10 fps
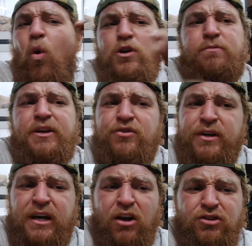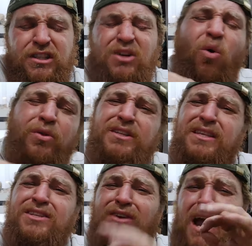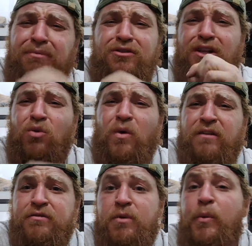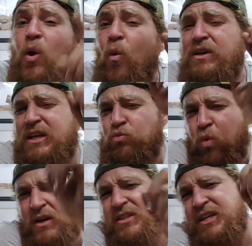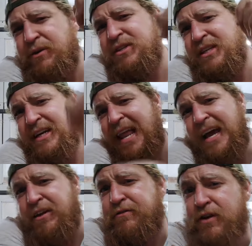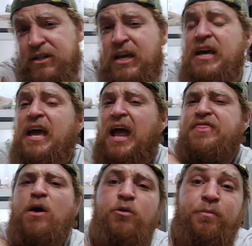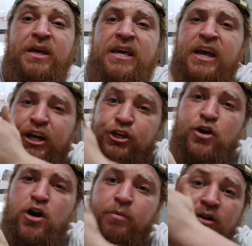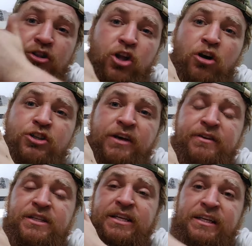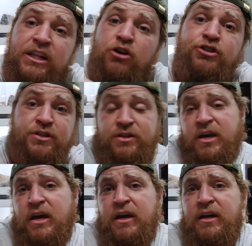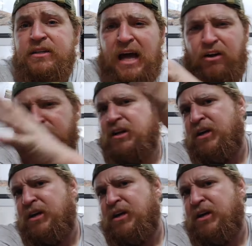automate your enclosures, and all these things are absolutely wonderful. But we always have one serious thing lacking for us, and that would be durable longevity enclosures. Now,